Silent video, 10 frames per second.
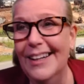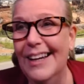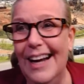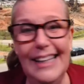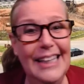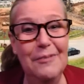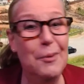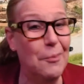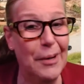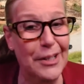I can't remember
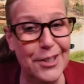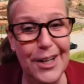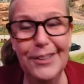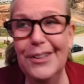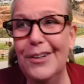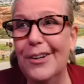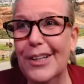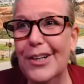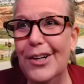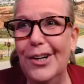my childhood hardly at
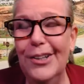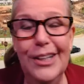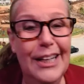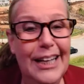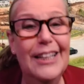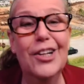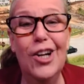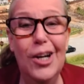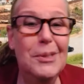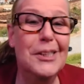all. And I
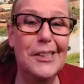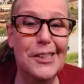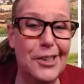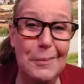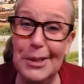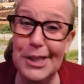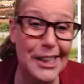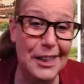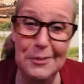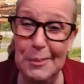call my sister up and she
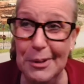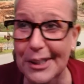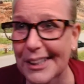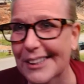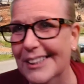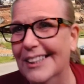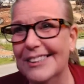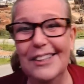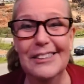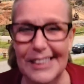can't remember it either.
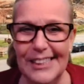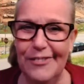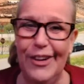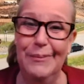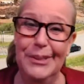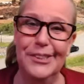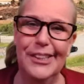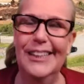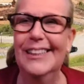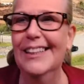So it's, it's a family
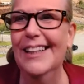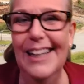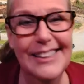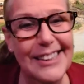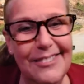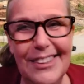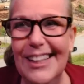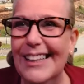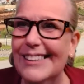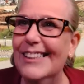trait. And so we're
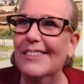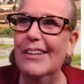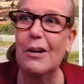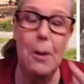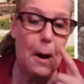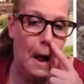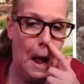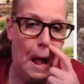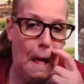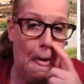like sitting around going,
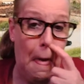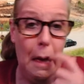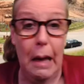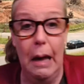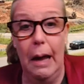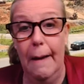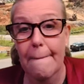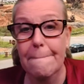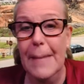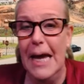
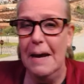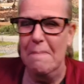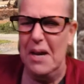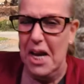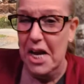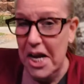maybe.